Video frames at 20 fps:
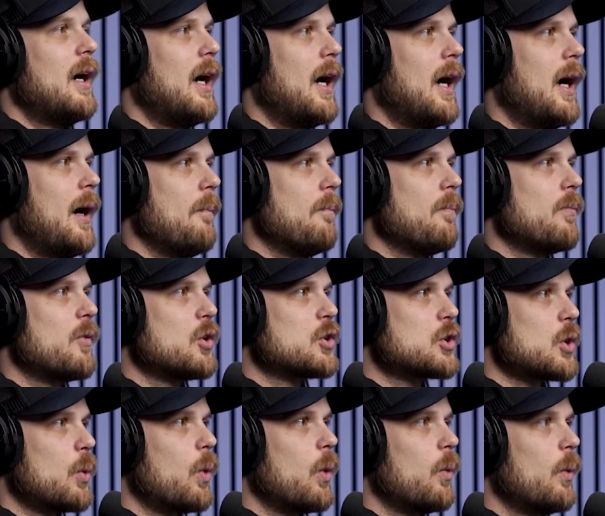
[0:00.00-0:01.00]

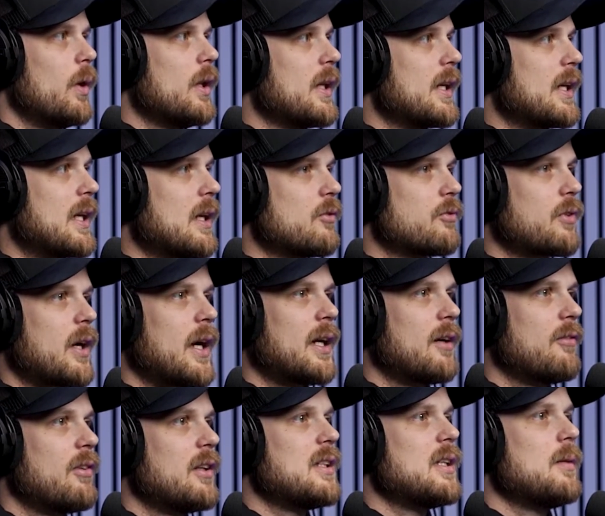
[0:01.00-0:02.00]
So we'll really give kind
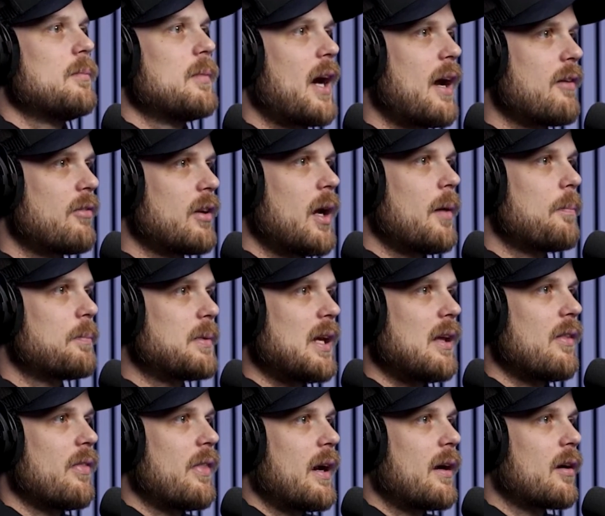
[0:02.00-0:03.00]
of a deep dive and
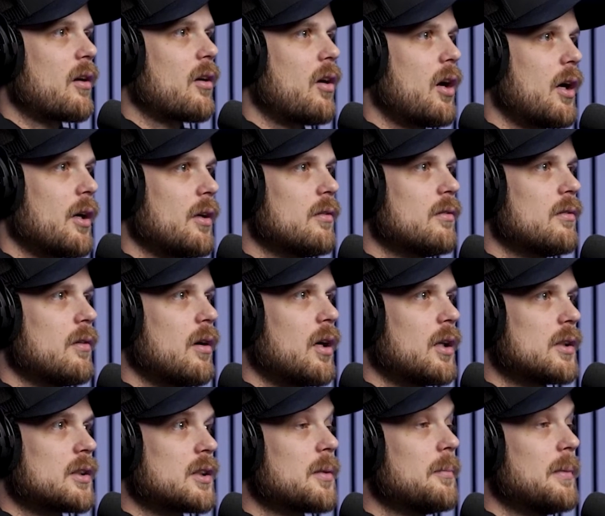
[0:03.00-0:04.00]
update there
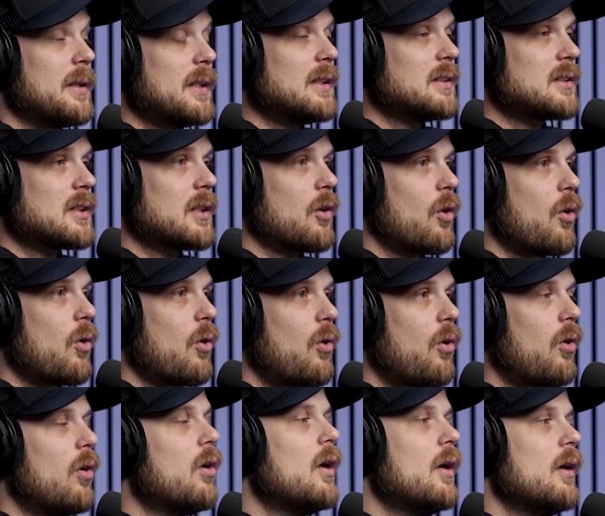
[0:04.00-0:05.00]
on committees in
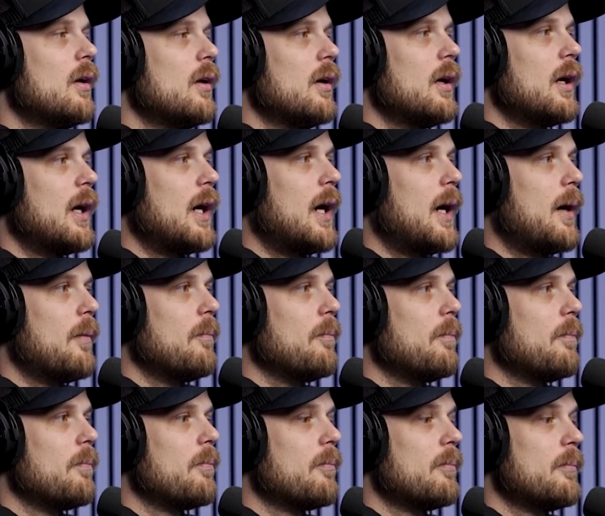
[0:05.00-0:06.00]
whole.
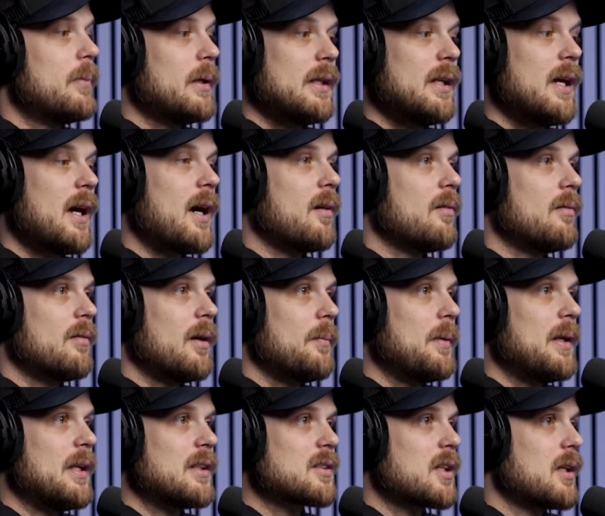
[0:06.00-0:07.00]
But yeah, I
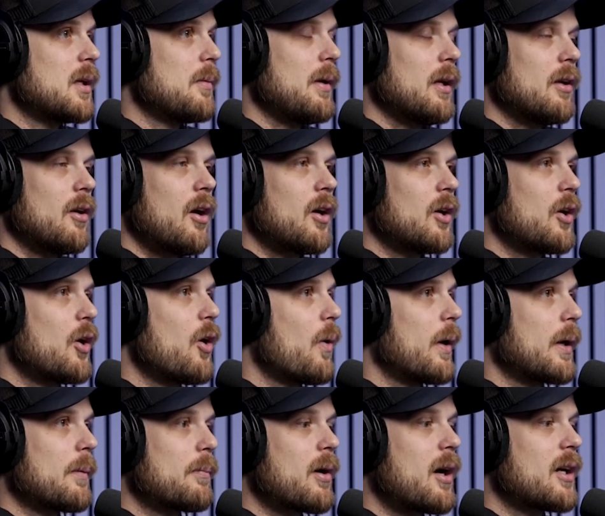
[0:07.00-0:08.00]
mean, it's going to be an
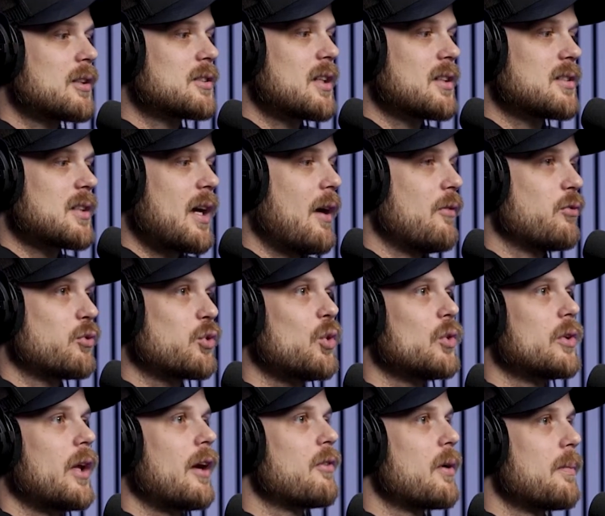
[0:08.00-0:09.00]
ongoing process. I've
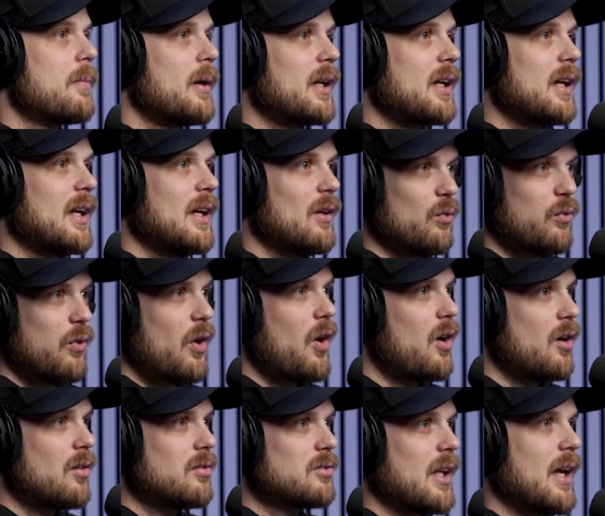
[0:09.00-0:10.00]
told everybody
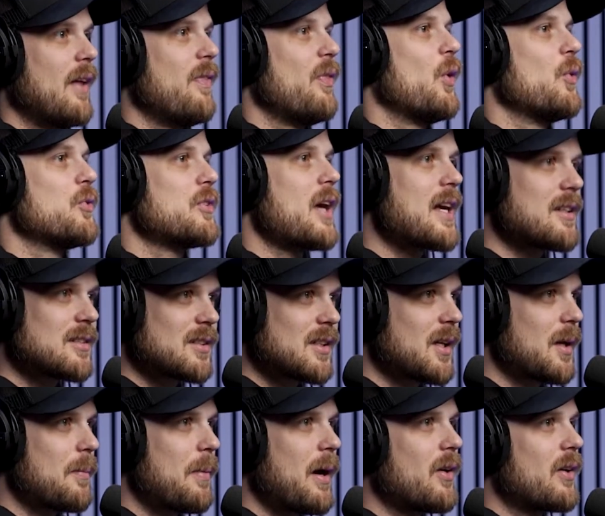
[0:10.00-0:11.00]
involved and those
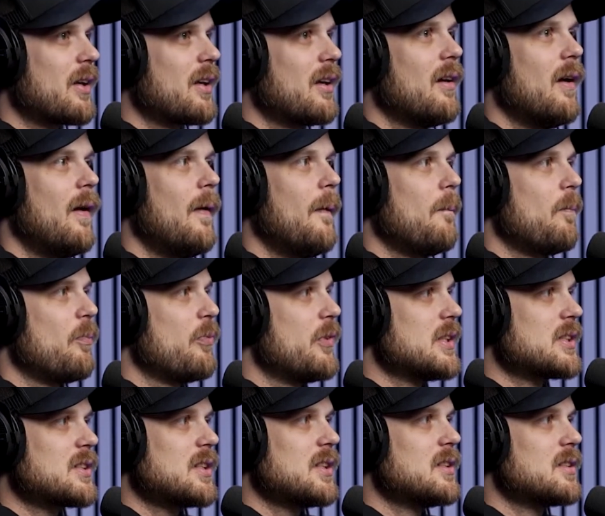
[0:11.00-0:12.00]
asking about it,
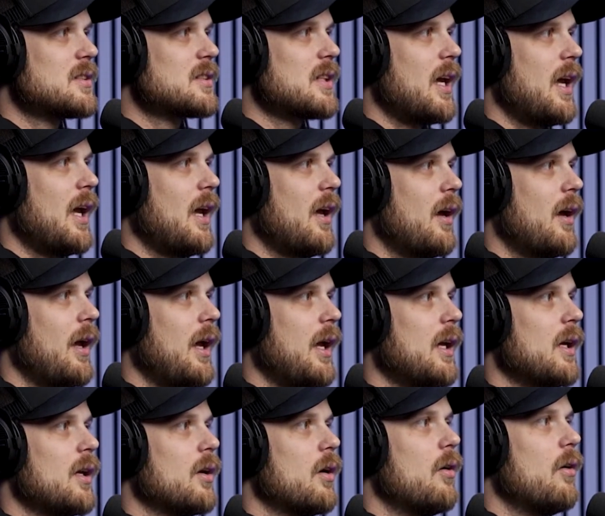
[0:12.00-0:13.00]
this is
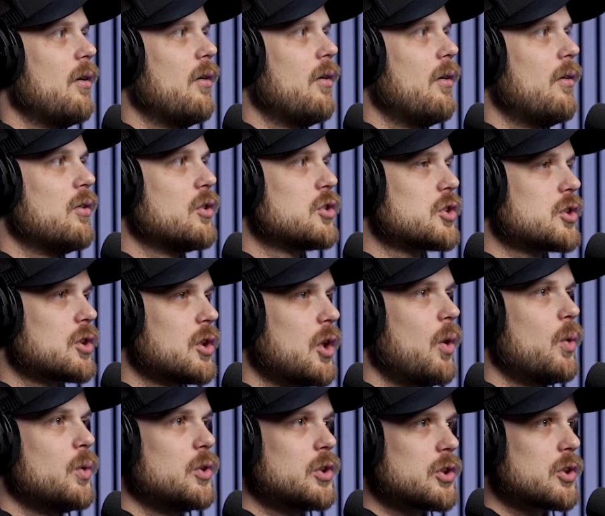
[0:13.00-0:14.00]
a
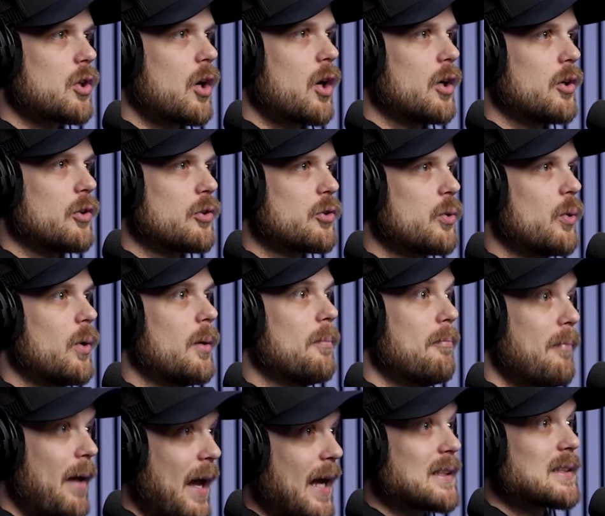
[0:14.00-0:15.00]
slow start to a
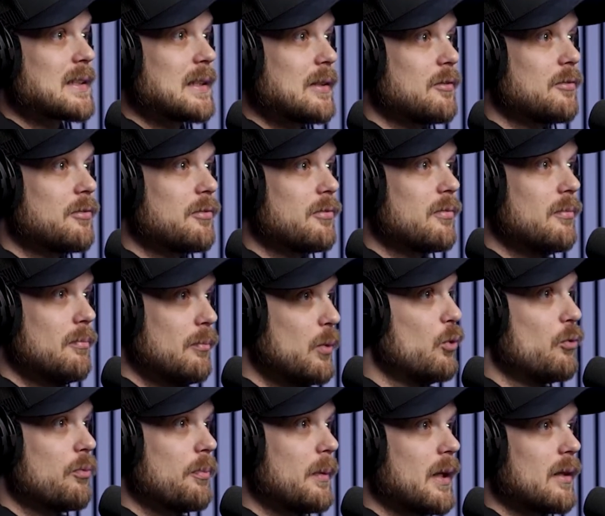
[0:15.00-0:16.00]
massive
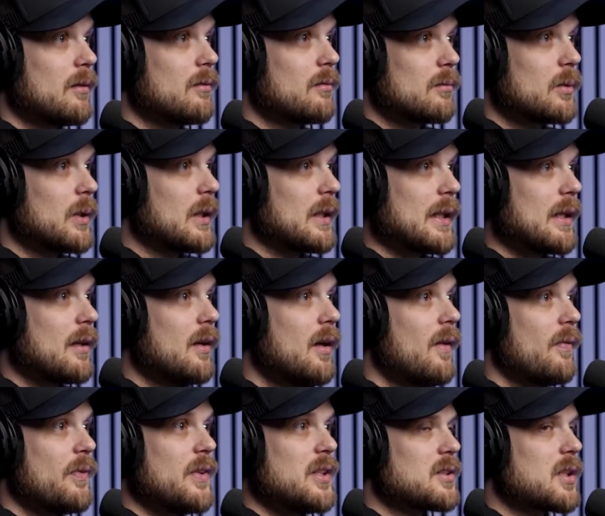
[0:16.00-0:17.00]
movement, really.
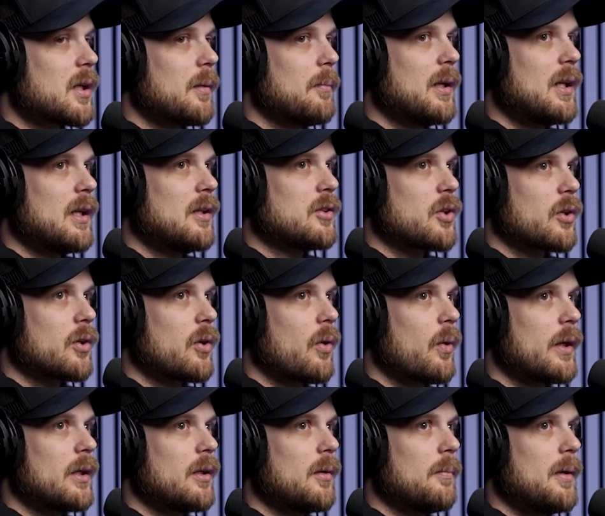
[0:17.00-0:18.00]
These committees are
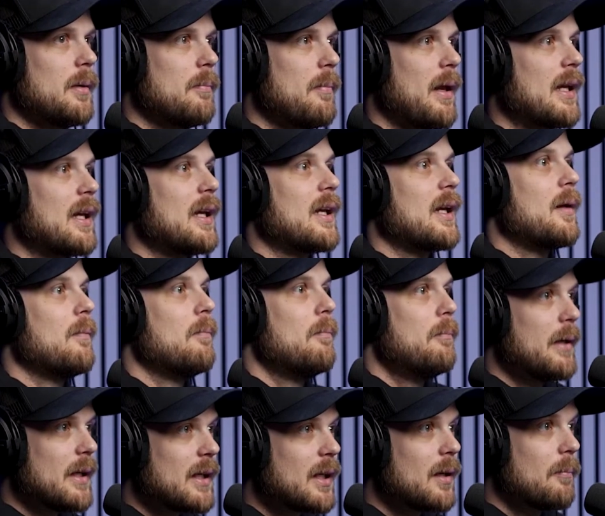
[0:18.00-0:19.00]
going to be making a
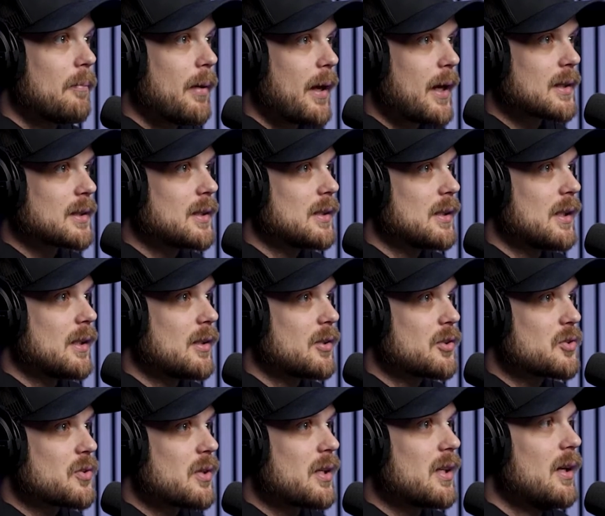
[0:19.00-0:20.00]
big impact in the
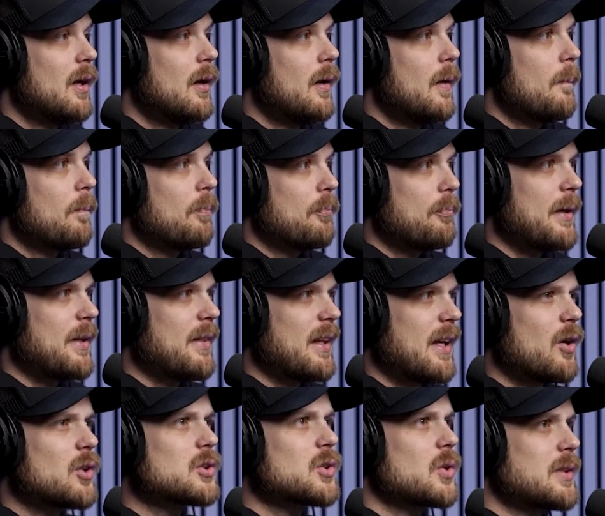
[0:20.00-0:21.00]
industry, but
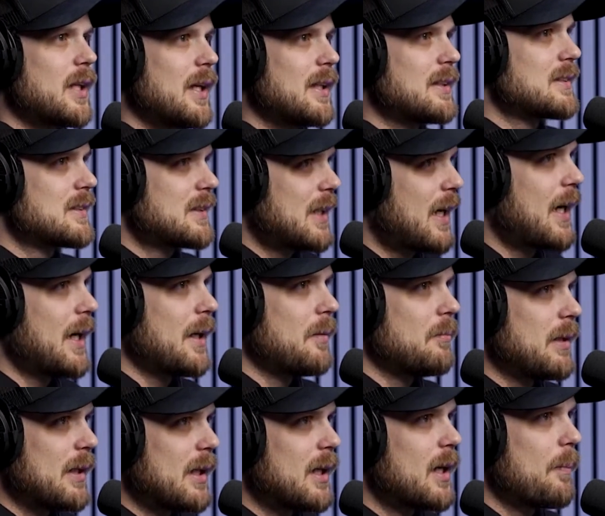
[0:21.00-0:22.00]
they also take
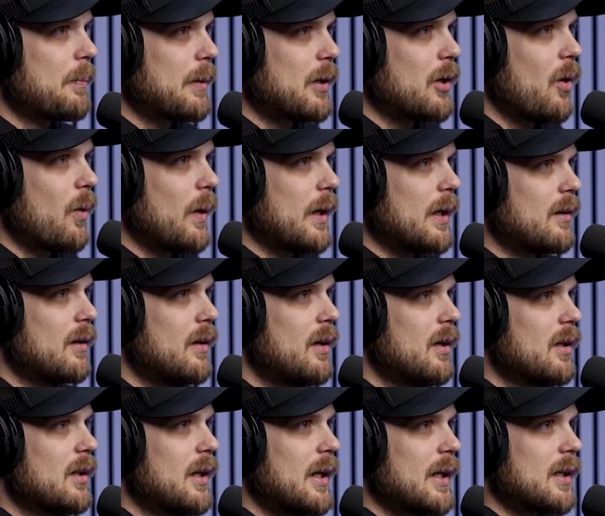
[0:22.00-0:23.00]
time to get up and going.
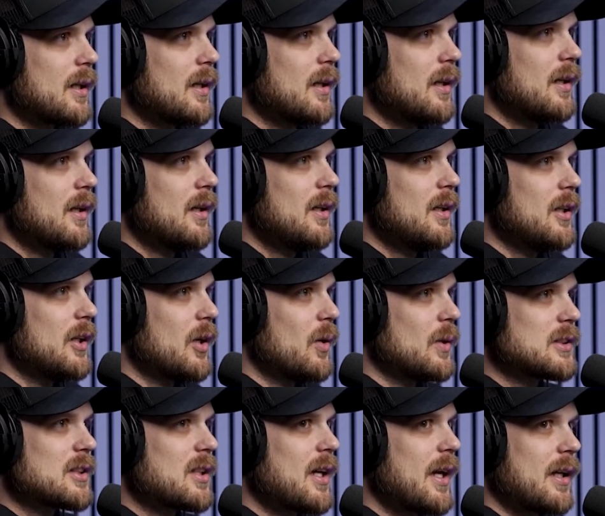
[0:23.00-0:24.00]
Like,
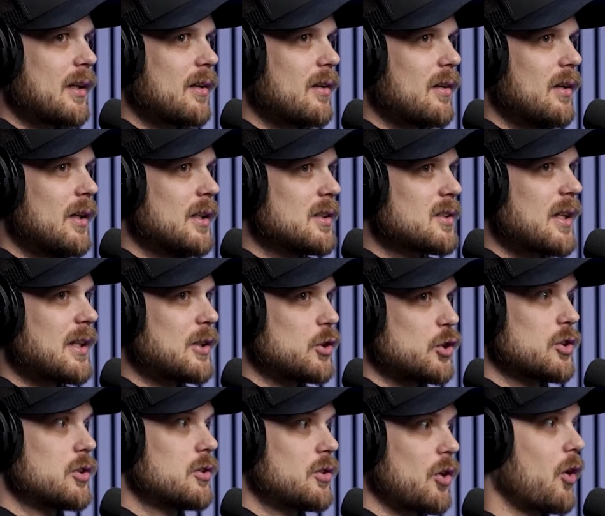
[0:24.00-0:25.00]
it's like
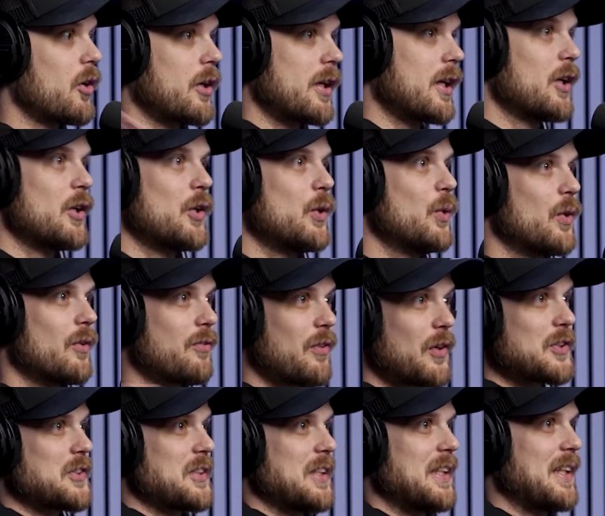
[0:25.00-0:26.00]
starting a
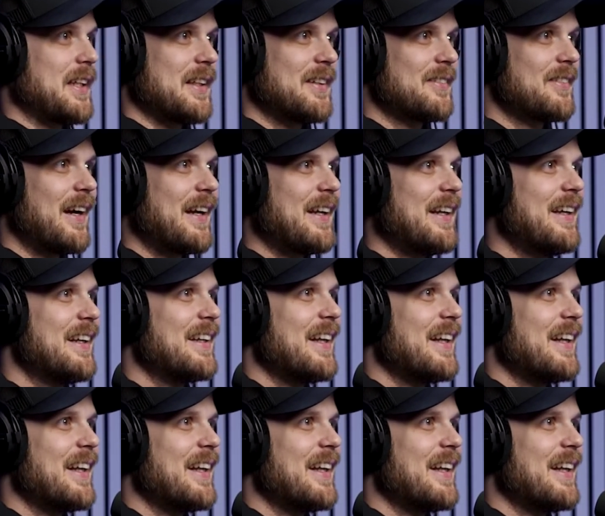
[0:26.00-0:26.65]
university, right?